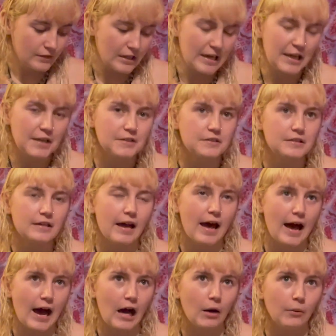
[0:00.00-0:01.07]
it's
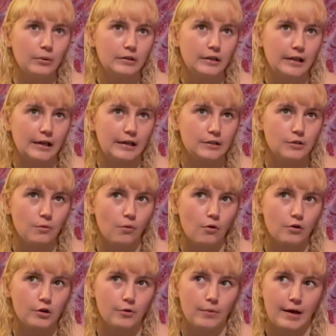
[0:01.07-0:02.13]
cowardly to
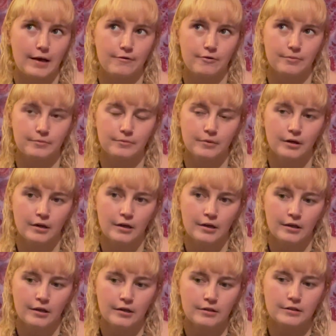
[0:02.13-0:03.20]
walk away from
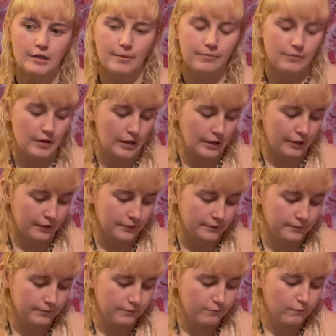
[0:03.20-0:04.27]
something
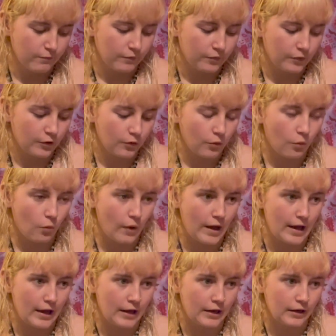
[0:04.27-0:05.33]

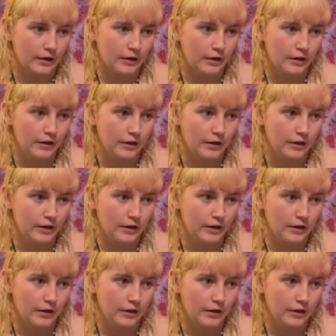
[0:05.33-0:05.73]
when,